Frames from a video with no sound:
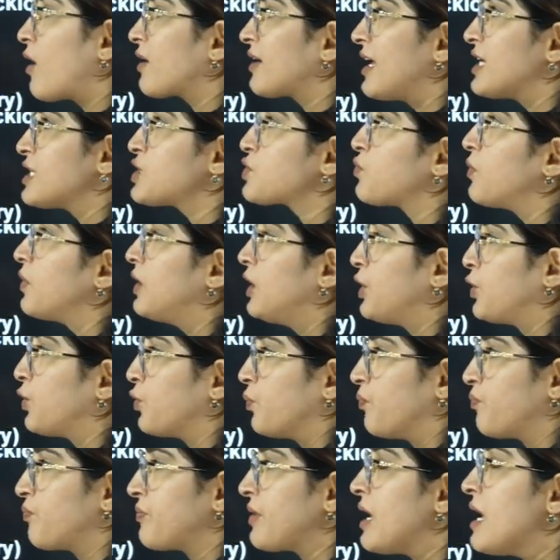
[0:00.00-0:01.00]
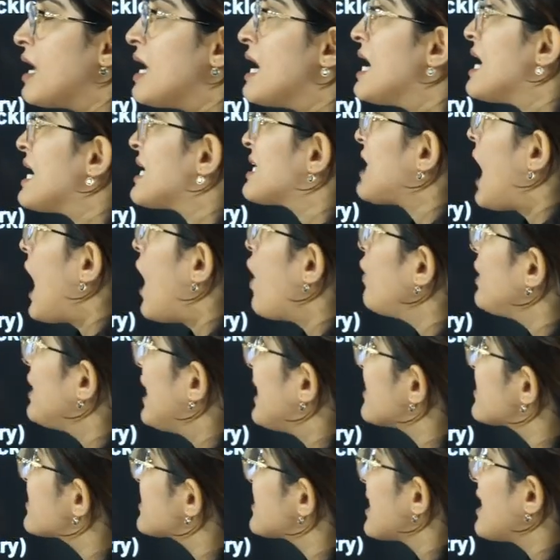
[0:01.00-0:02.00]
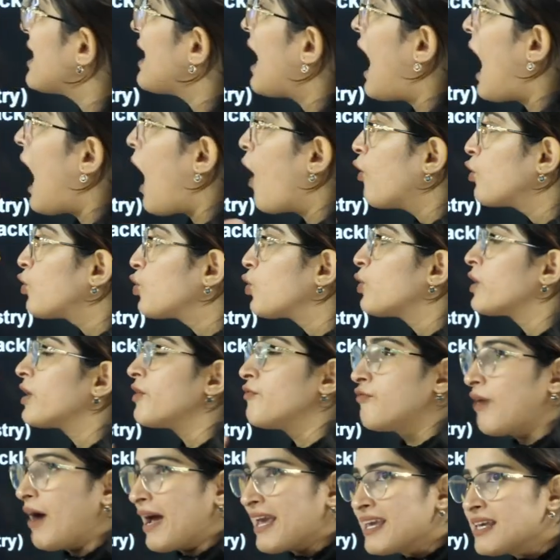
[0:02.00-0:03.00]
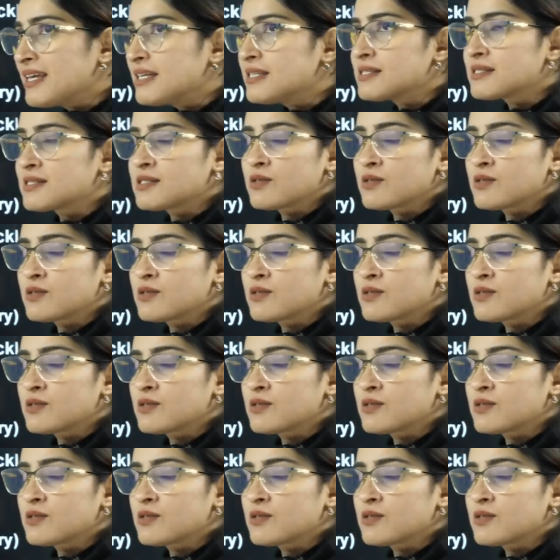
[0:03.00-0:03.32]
test will do. Now let's see how to revise.